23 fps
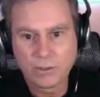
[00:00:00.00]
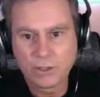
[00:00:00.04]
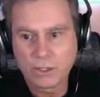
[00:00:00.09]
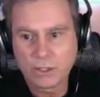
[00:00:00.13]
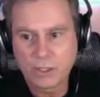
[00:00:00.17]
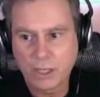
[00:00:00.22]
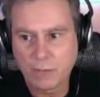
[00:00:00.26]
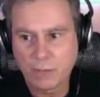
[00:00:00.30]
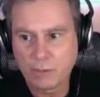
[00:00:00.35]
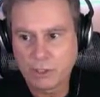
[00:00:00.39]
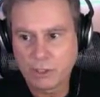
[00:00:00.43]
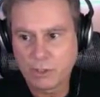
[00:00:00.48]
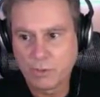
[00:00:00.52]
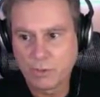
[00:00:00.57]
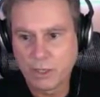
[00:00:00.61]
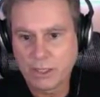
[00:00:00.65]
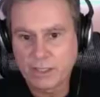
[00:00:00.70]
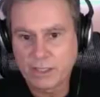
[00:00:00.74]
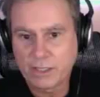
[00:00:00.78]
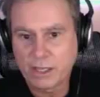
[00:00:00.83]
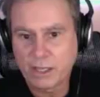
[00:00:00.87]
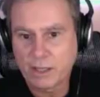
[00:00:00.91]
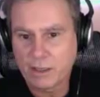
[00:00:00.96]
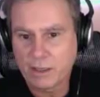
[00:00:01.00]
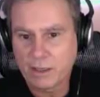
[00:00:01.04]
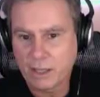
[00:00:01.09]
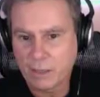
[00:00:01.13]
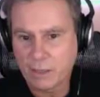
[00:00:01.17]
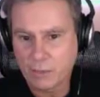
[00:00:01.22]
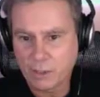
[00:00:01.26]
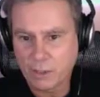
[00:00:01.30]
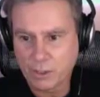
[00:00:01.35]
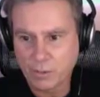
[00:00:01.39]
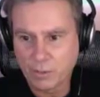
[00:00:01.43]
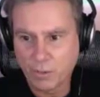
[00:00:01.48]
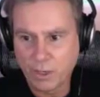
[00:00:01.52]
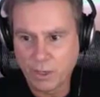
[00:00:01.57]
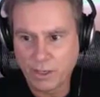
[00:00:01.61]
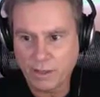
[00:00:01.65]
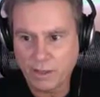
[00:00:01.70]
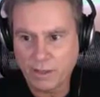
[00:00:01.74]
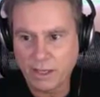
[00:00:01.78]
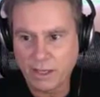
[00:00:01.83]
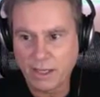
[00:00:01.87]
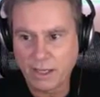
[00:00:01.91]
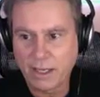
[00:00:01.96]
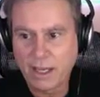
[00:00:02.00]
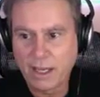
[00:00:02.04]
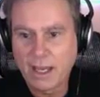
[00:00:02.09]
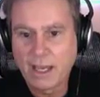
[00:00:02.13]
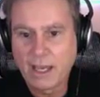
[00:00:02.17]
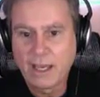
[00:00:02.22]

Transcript: say what you want to say, think what you want to think.